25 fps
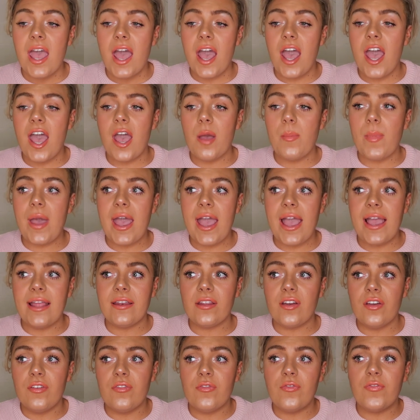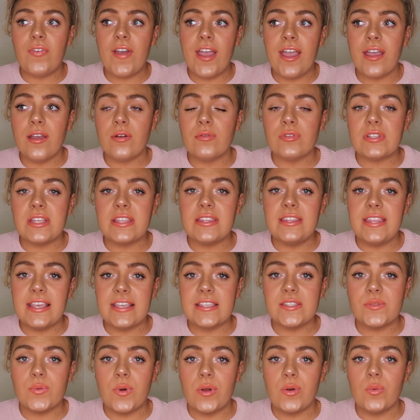and I found
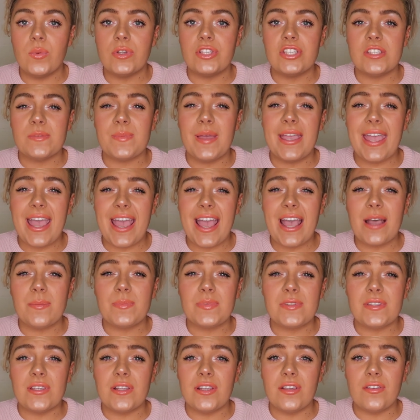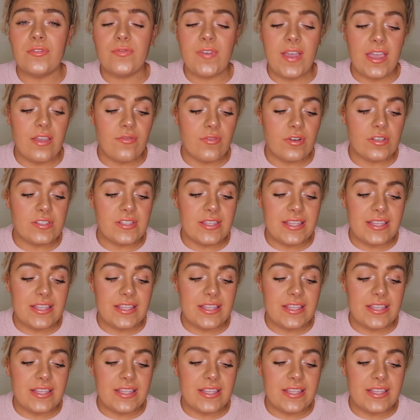this one, which is my absolute favorite.